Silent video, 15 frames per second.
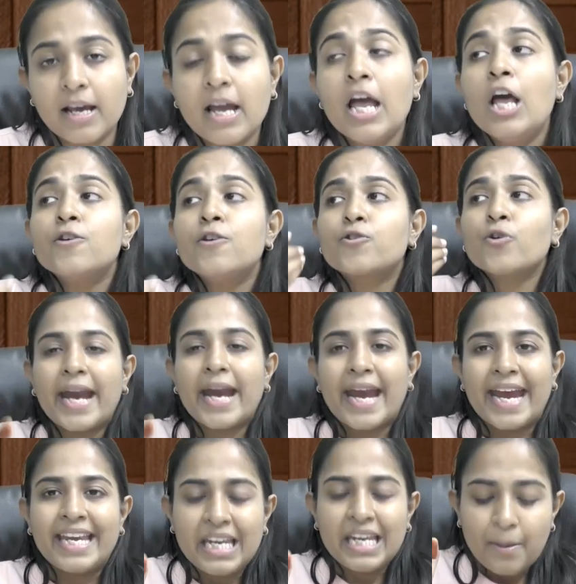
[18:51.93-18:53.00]
So
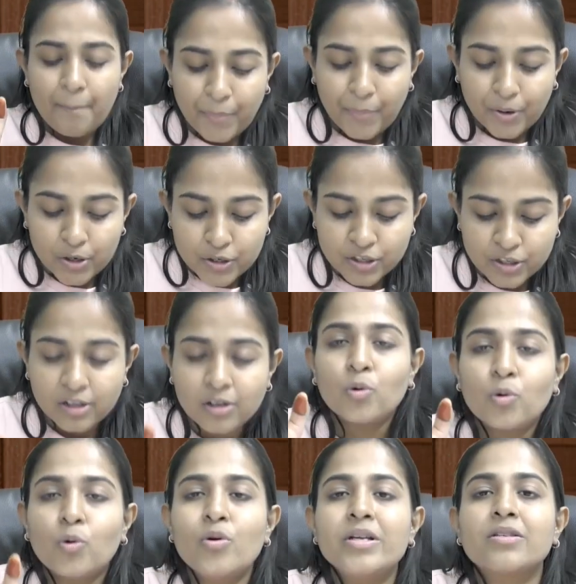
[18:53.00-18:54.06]
any person who
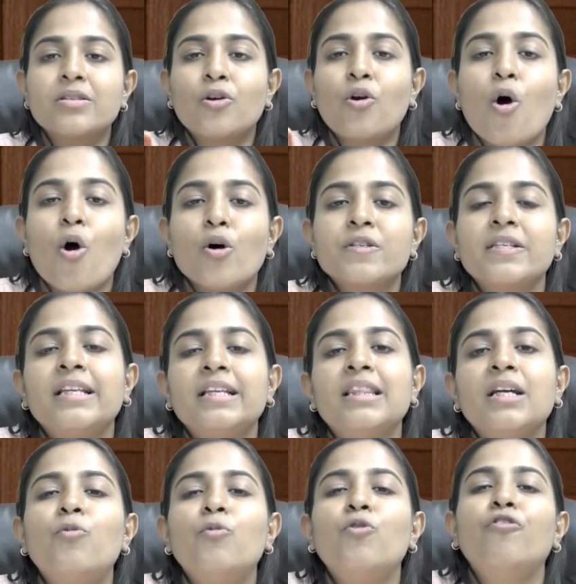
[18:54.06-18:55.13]
is causing the
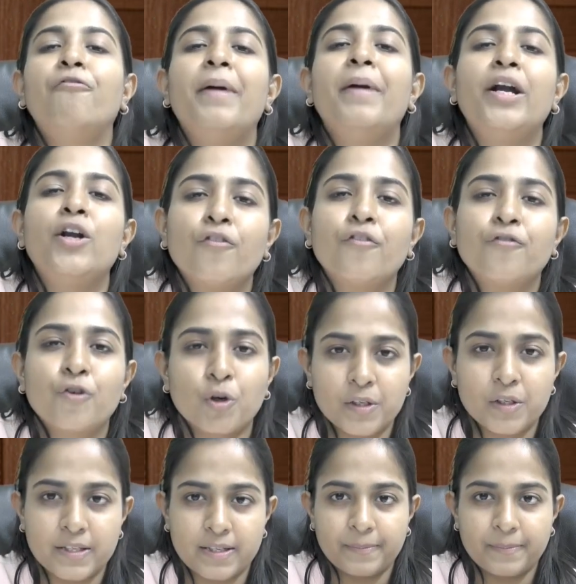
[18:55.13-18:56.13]
movement of goods.